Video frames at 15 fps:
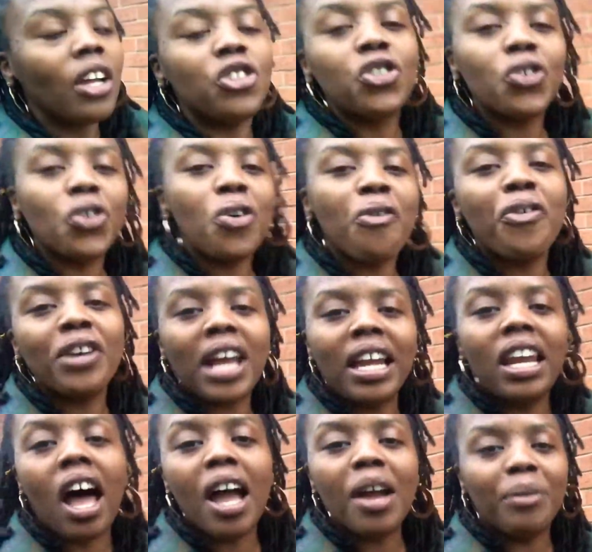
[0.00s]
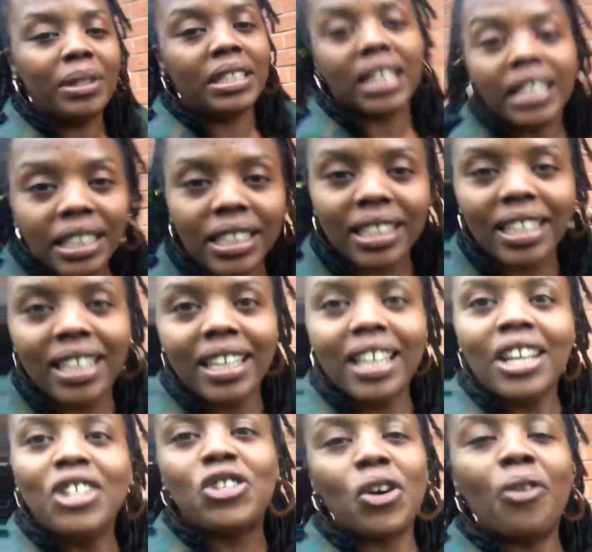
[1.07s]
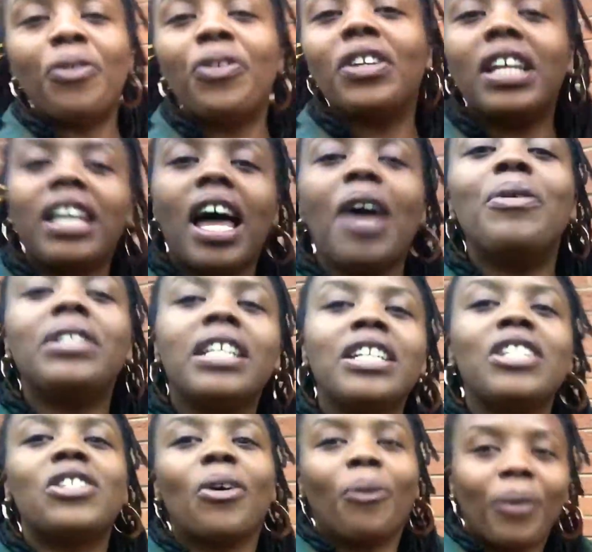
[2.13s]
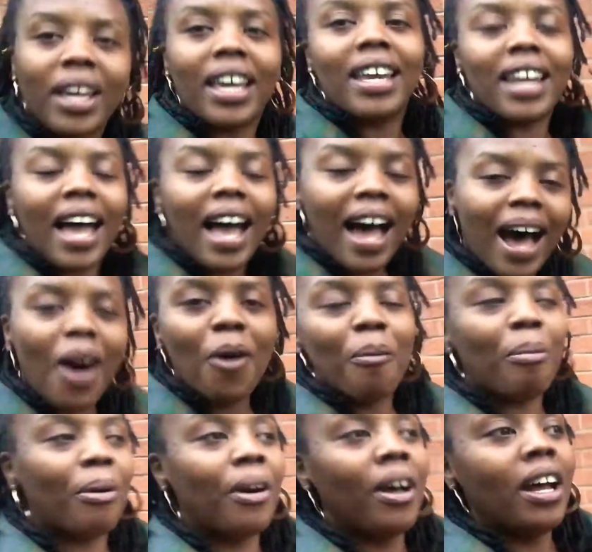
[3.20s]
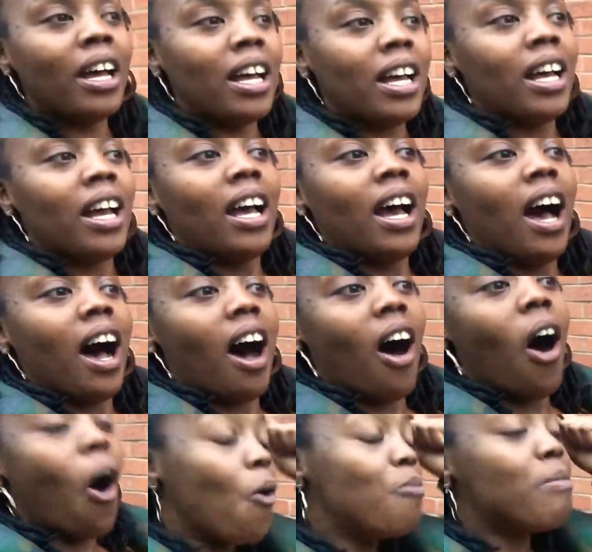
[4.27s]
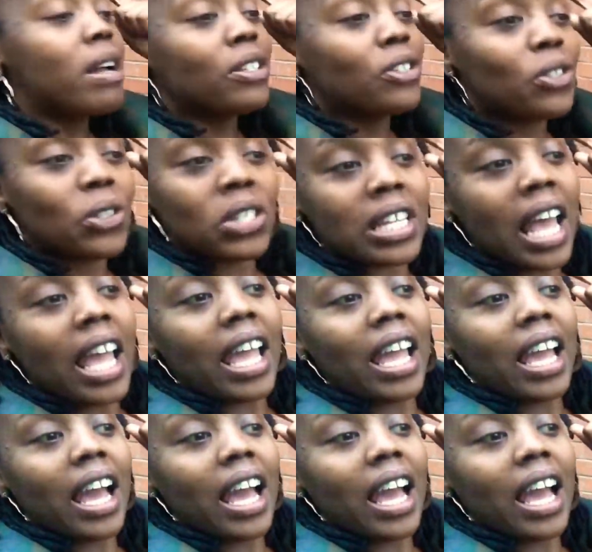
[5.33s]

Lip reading: draw for that light within, draw for the light within, so we can help our own mental state,